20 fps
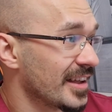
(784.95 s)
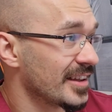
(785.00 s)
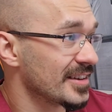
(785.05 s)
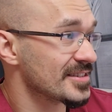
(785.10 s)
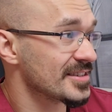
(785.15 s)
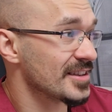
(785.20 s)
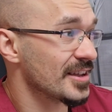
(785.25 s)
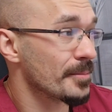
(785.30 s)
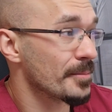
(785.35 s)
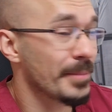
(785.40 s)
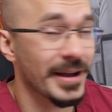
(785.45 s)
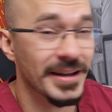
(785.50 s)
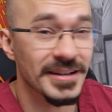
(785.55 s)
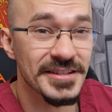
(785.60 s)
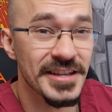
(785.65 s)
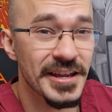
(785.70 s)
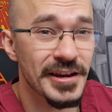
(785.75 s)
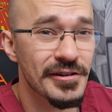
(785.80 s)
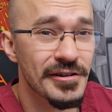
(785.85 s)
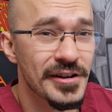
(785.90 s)
that uh,
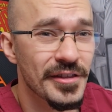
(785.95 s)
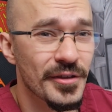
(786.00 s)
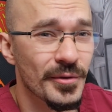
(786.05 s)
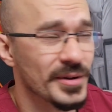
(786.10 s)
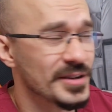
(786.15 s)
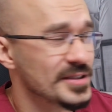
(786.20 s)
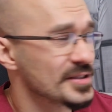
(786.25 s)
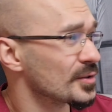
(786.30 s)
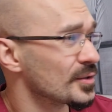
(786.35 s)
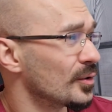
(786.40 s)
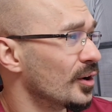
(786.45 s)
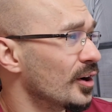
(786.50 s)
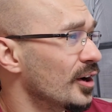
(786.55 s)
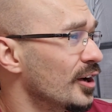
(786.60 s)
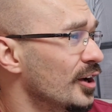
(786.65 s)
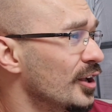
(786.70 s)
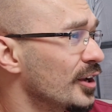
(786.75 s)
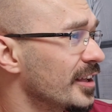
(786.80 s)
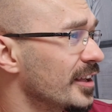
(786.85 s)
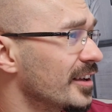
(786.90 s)
bacteria that we saw
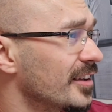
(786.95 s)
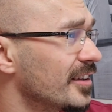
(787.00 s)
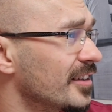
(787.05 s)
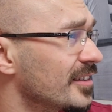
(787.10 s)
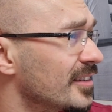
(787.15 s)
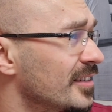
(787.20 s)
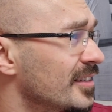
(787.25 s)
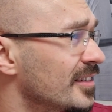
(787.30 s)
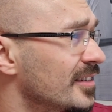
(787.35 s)
earlier.